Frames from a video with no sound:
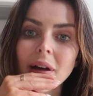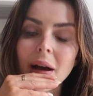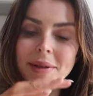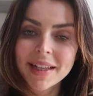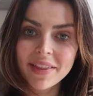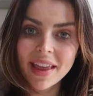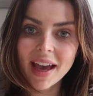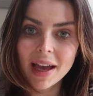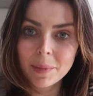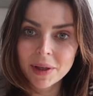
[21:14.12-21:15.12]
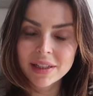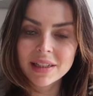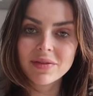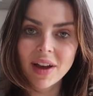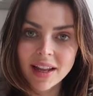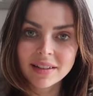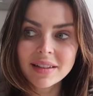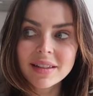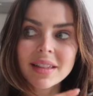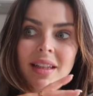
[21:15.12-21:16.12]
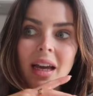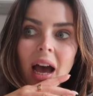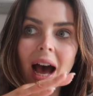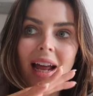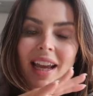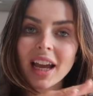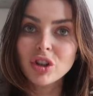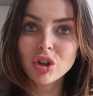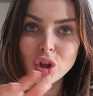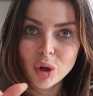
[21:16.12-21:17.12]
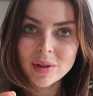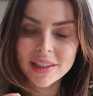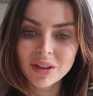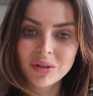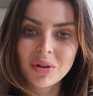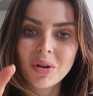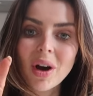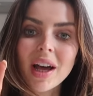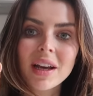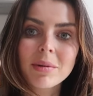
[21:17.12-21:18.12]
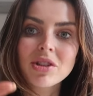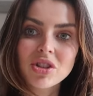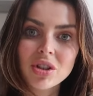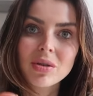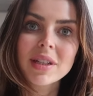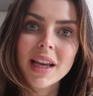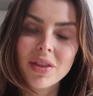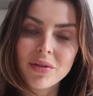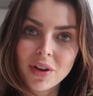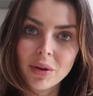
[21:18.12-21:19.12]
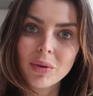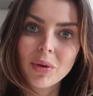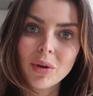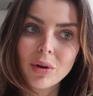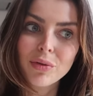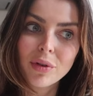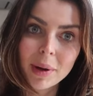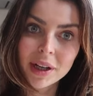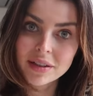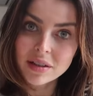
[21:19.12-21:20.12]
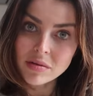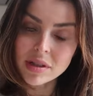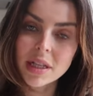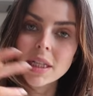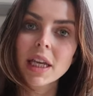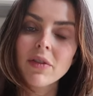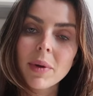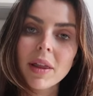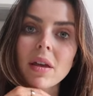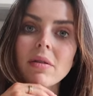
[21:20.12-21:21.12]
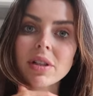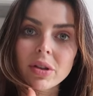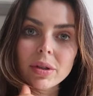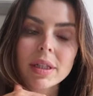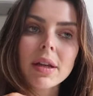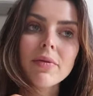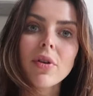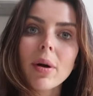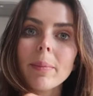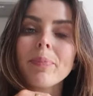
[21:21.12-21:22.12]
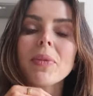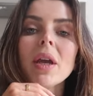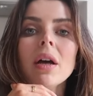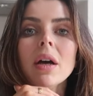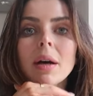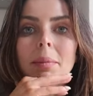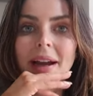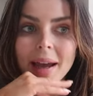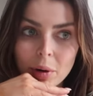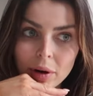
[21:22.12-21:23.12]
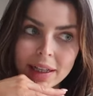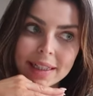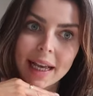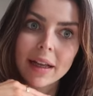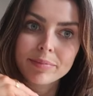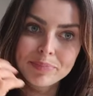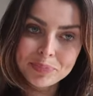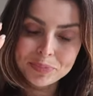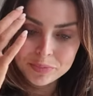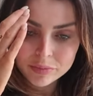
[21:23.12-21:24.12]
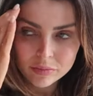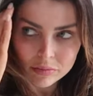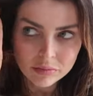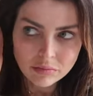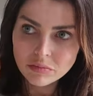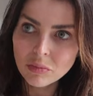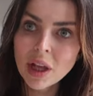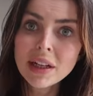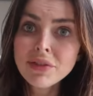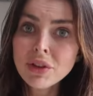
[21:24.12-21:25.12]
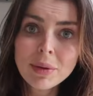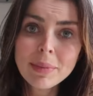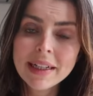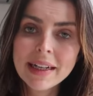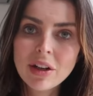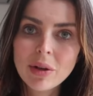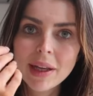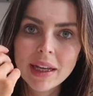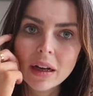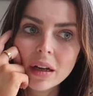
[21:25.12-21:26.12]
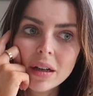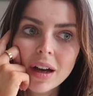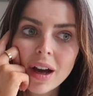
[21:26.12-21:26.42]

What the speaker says: I was at the Hairburst event and I had no signal and I was due to get the phone call from my consultant to give me the results from my MRI scan. And if you're completely new here,